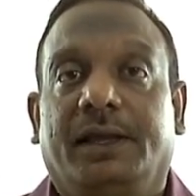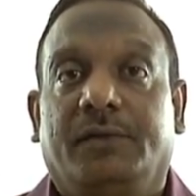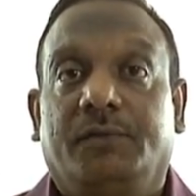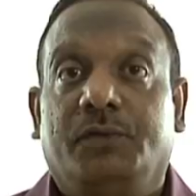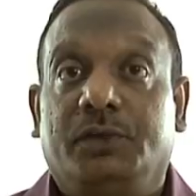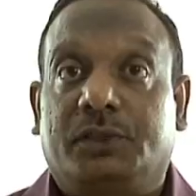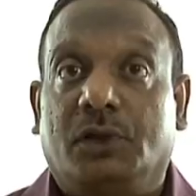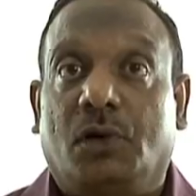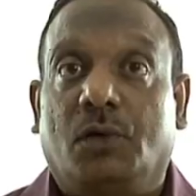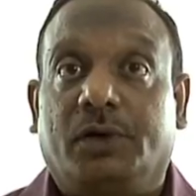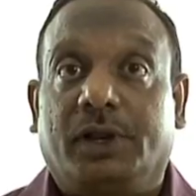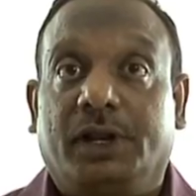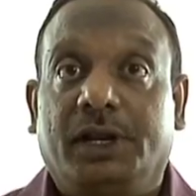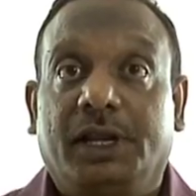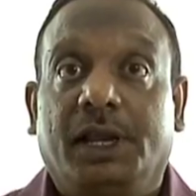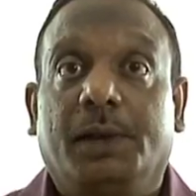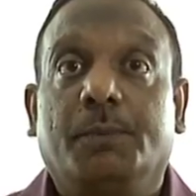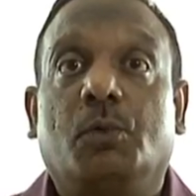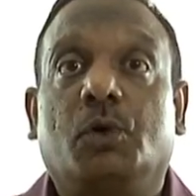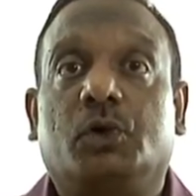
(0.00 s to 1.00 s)
without
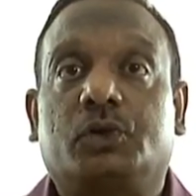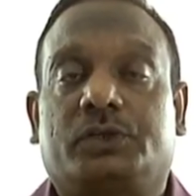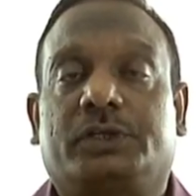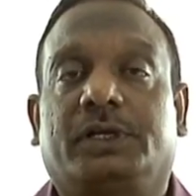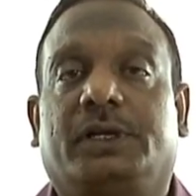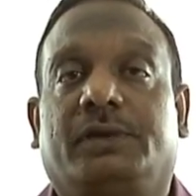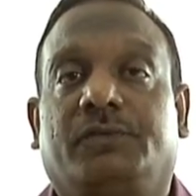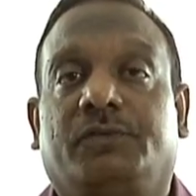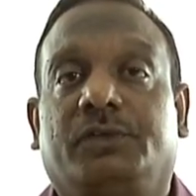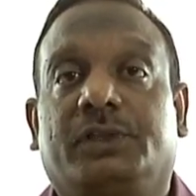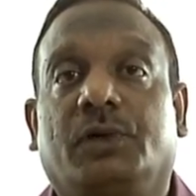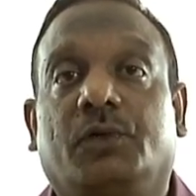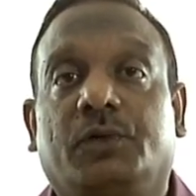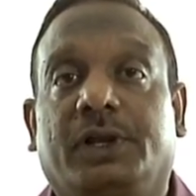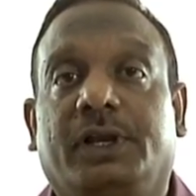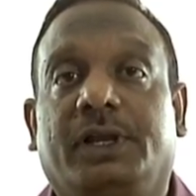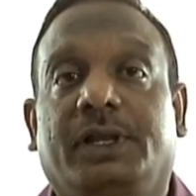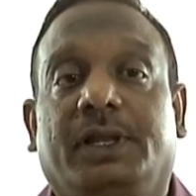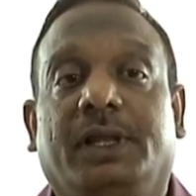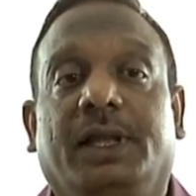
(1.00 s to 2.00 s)
any emotion, without
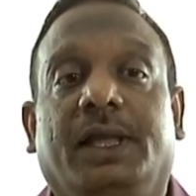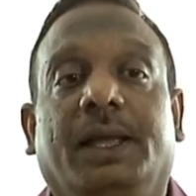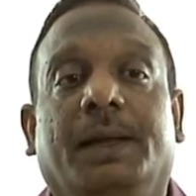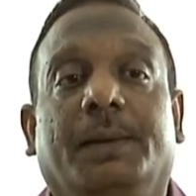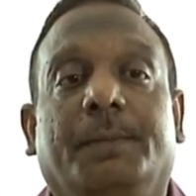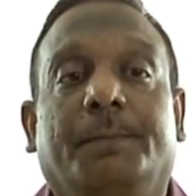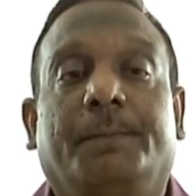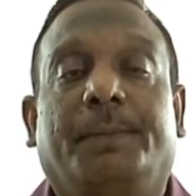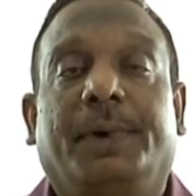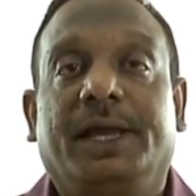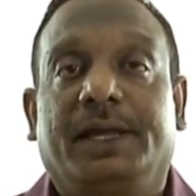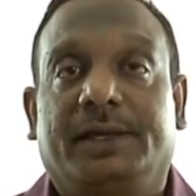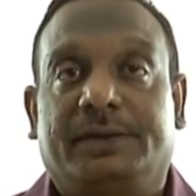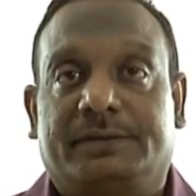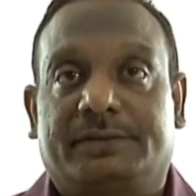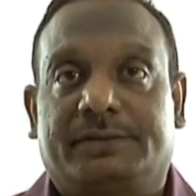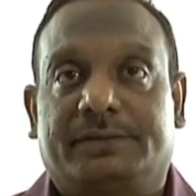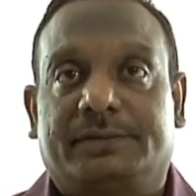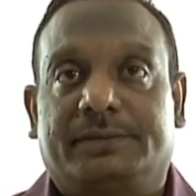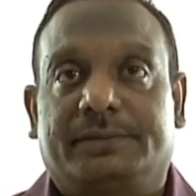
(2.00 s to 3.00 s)
any
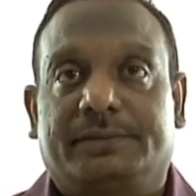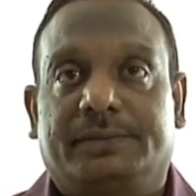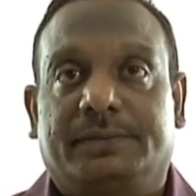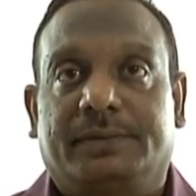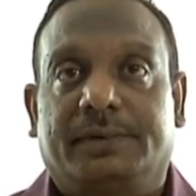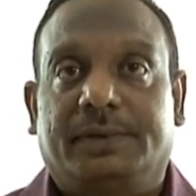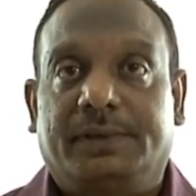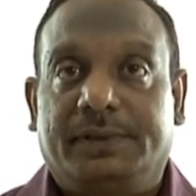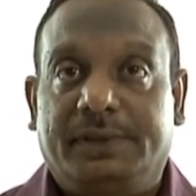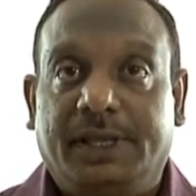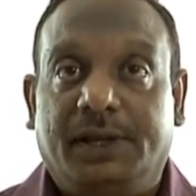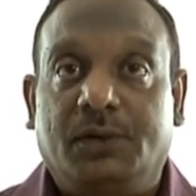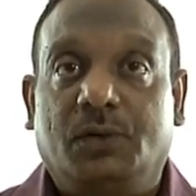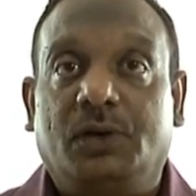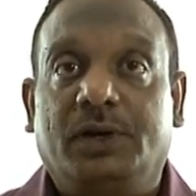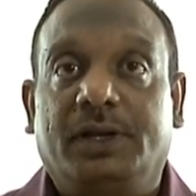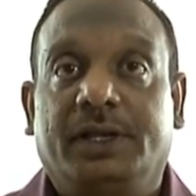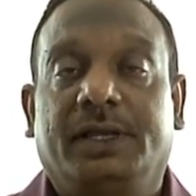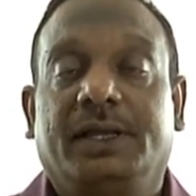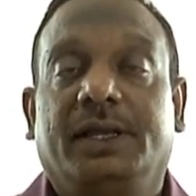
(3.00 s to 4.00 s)
bias, then
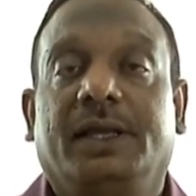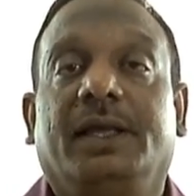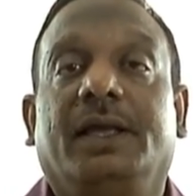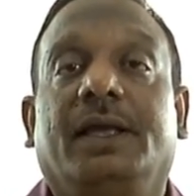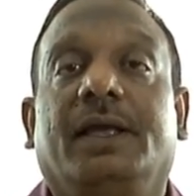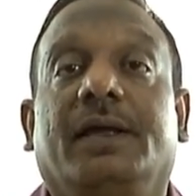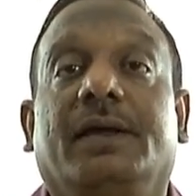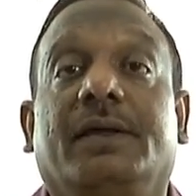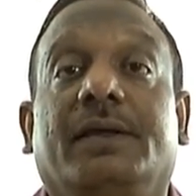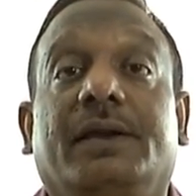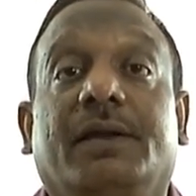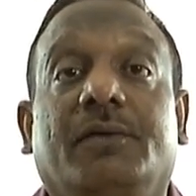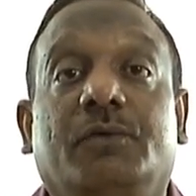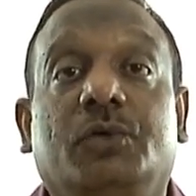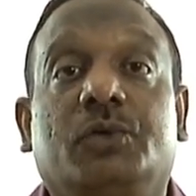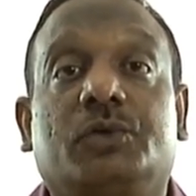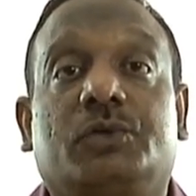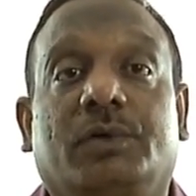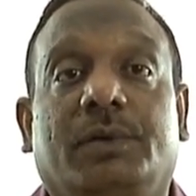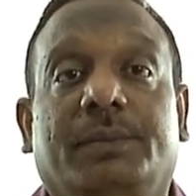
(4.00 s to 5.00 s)
only
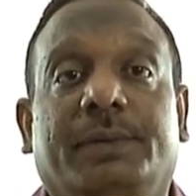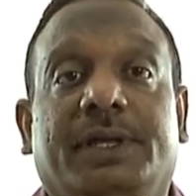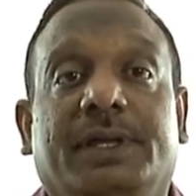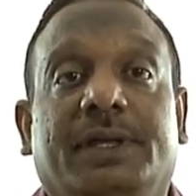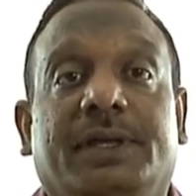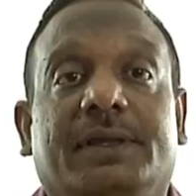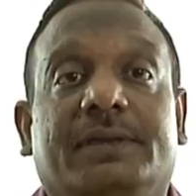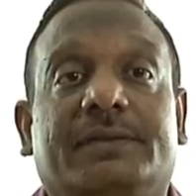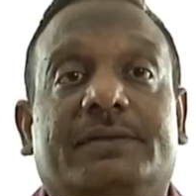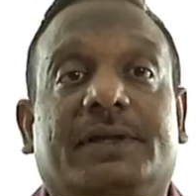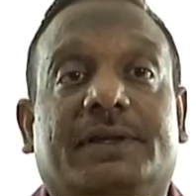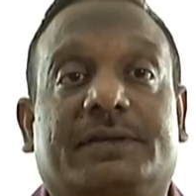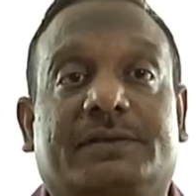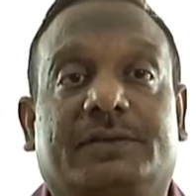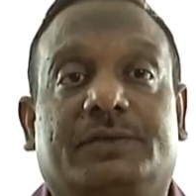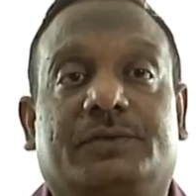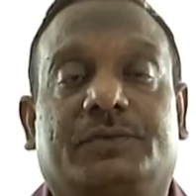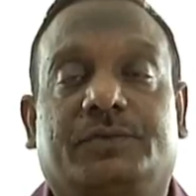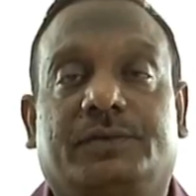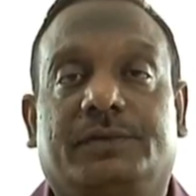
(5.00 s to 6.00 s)
reviews will be
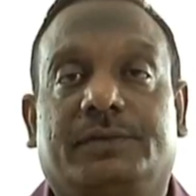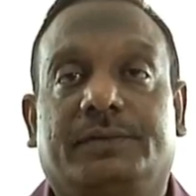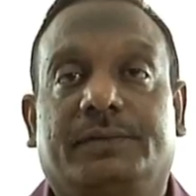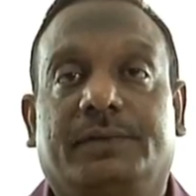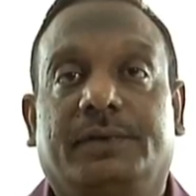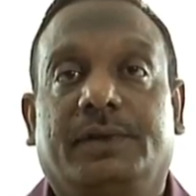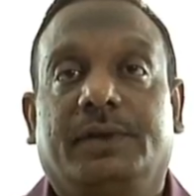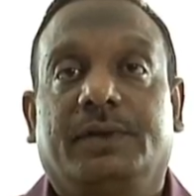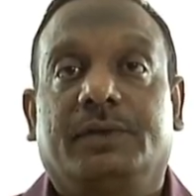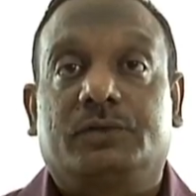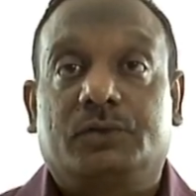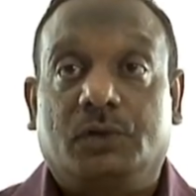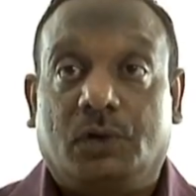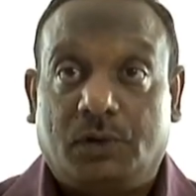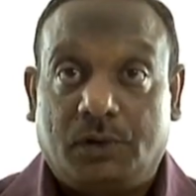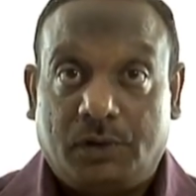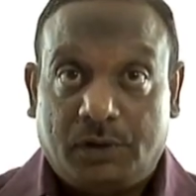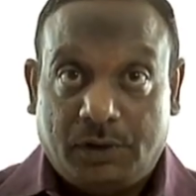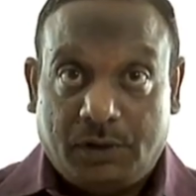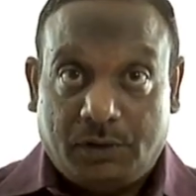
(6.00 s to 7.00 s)
successful.
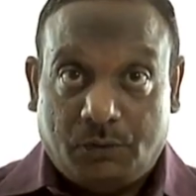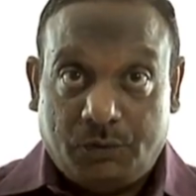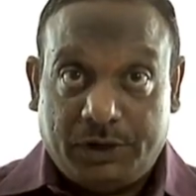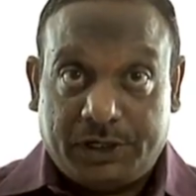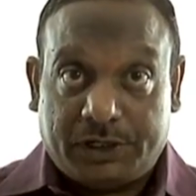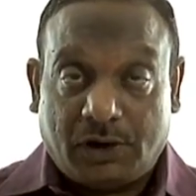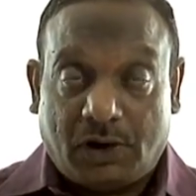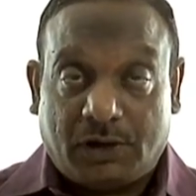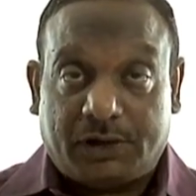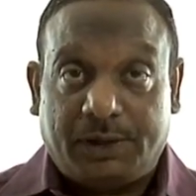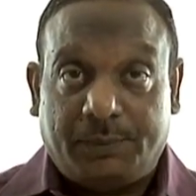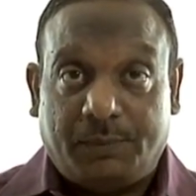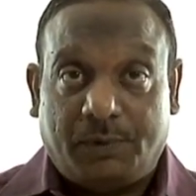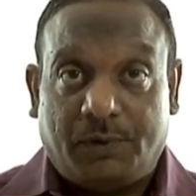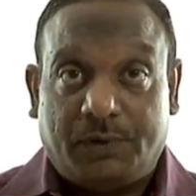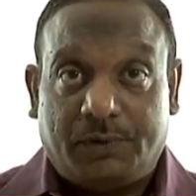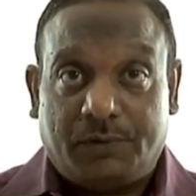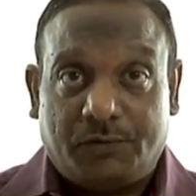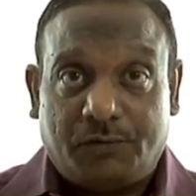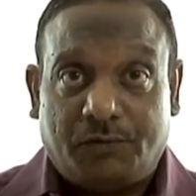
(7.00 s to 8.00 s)
So, we talked
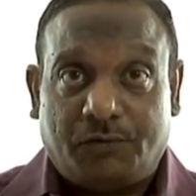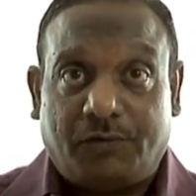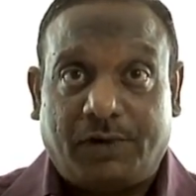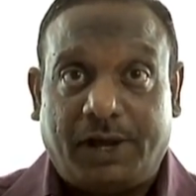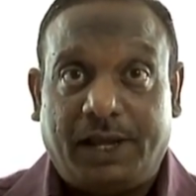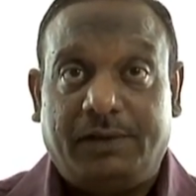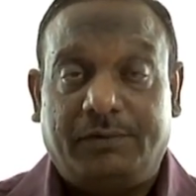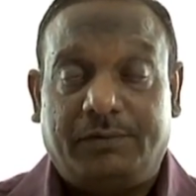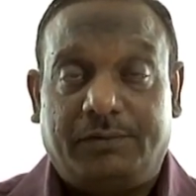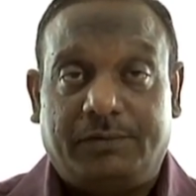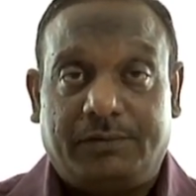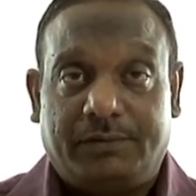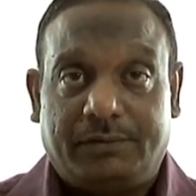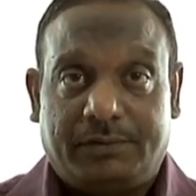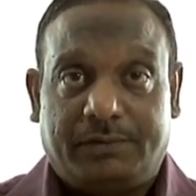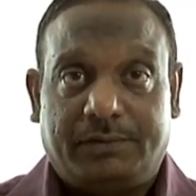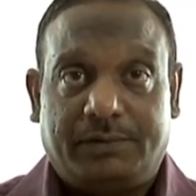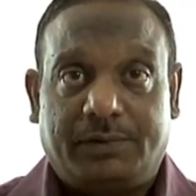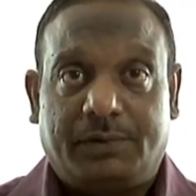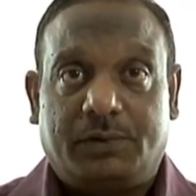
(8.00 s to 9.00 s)
about five
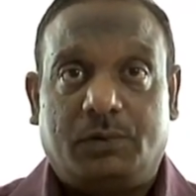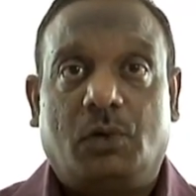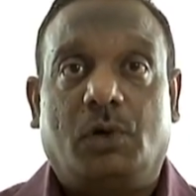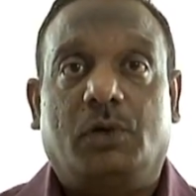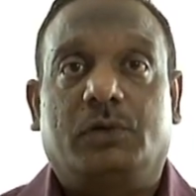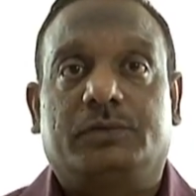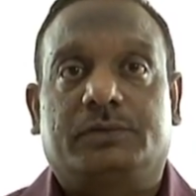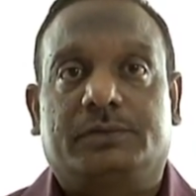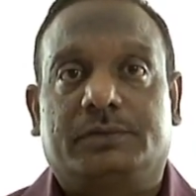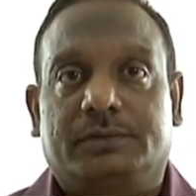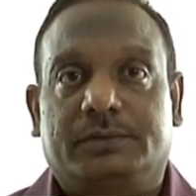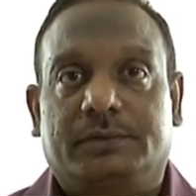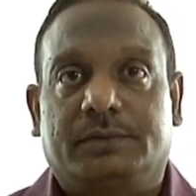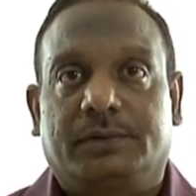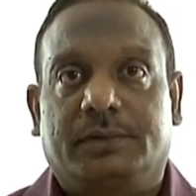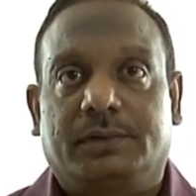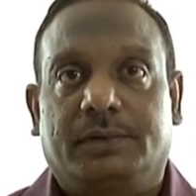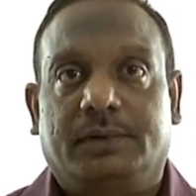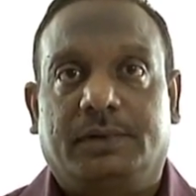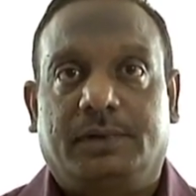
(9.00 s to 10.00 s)
roles:
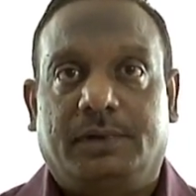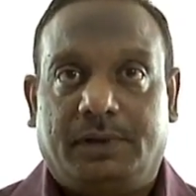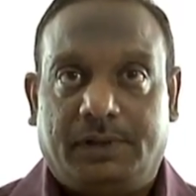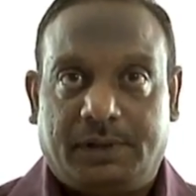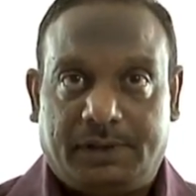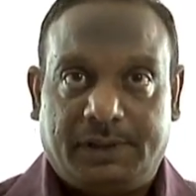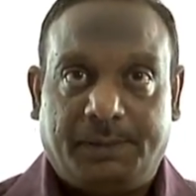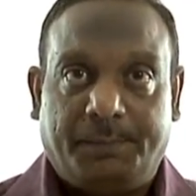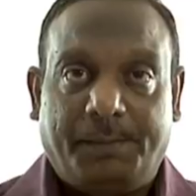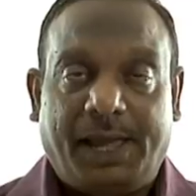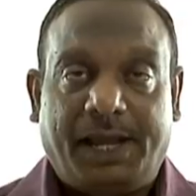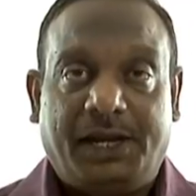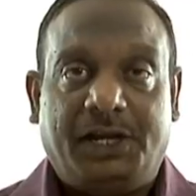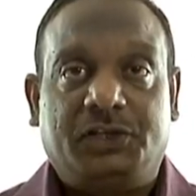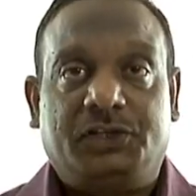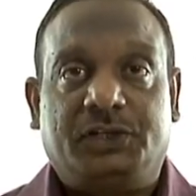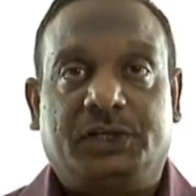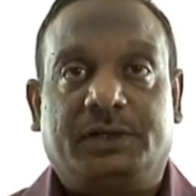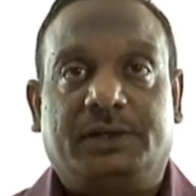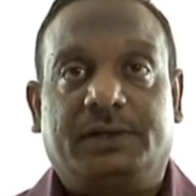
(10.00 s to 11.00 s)
the
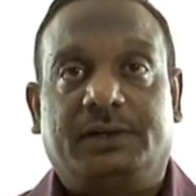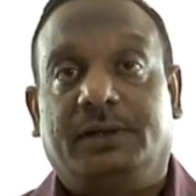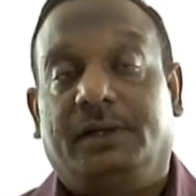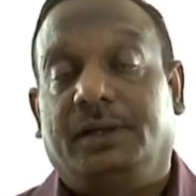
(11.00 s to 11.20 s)
manager,